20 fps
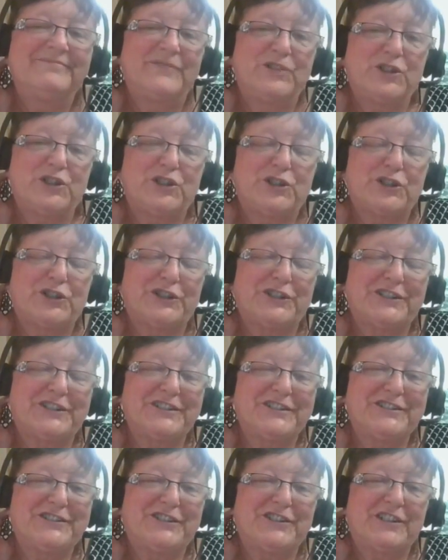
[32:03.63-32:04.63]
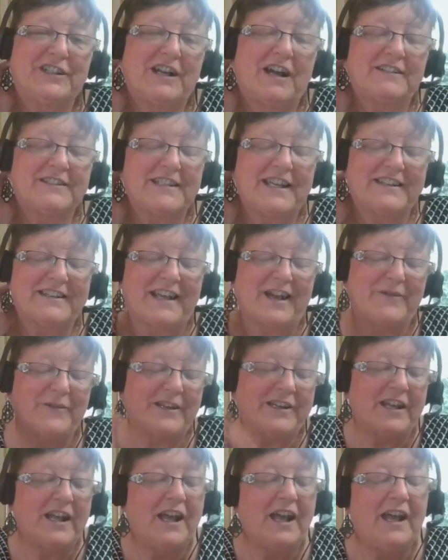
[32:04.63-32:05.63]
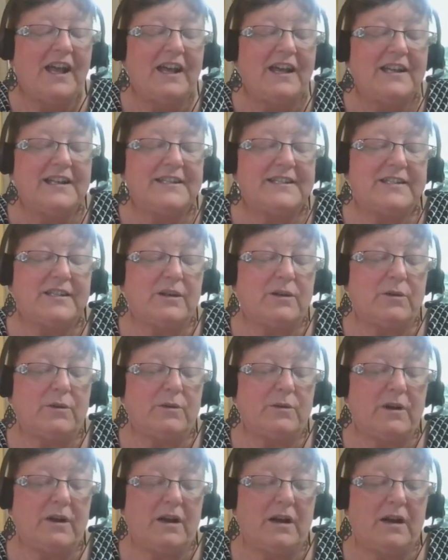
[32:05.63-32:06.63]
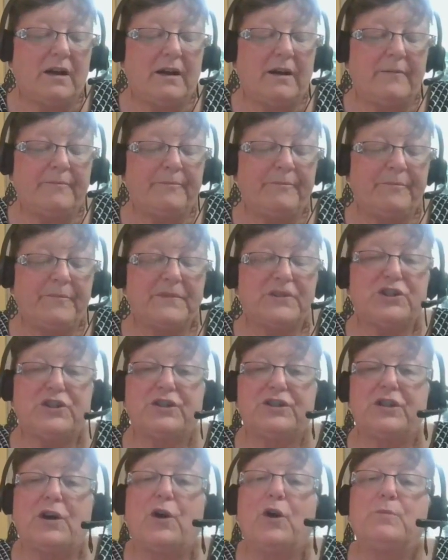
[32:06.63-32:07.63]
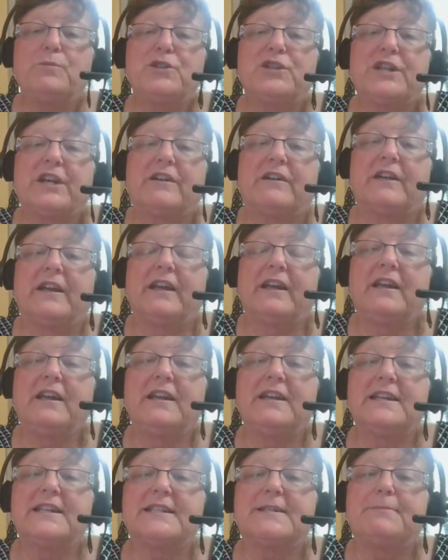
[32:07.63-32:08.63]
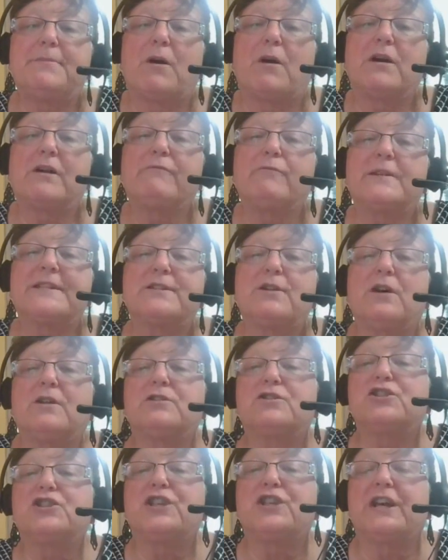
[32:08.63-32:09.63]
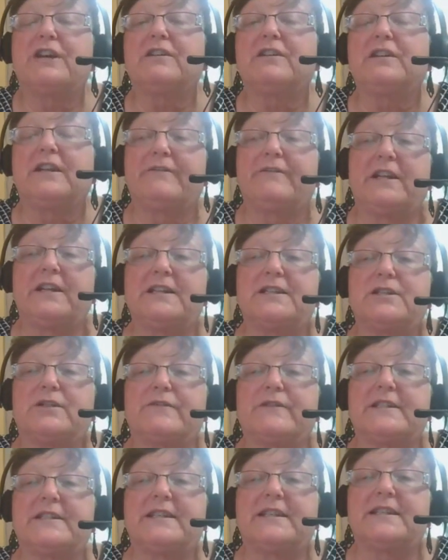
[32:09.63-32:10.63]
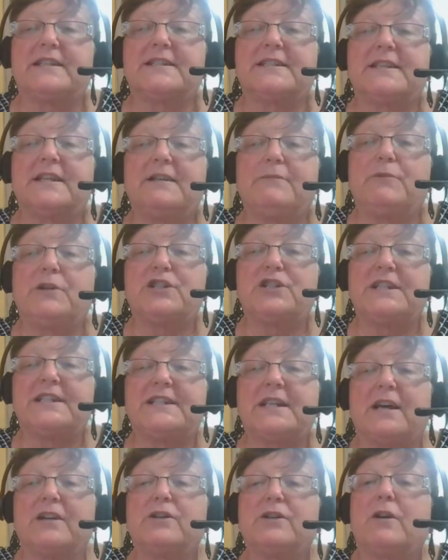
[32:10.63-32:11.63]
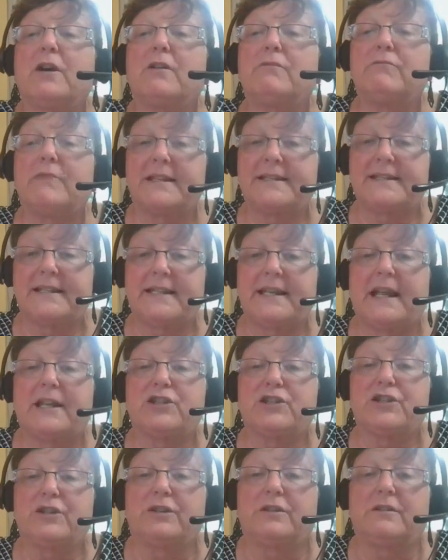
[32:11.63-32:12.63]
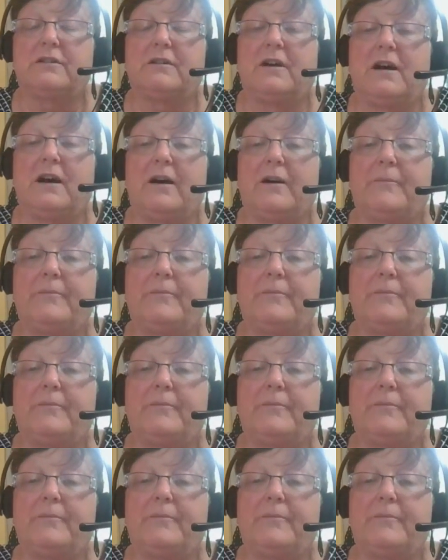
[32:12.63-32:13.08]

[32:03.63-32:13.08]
Sure. I'll take that one. So home sharing is part of what's called shared living services, which is under our residential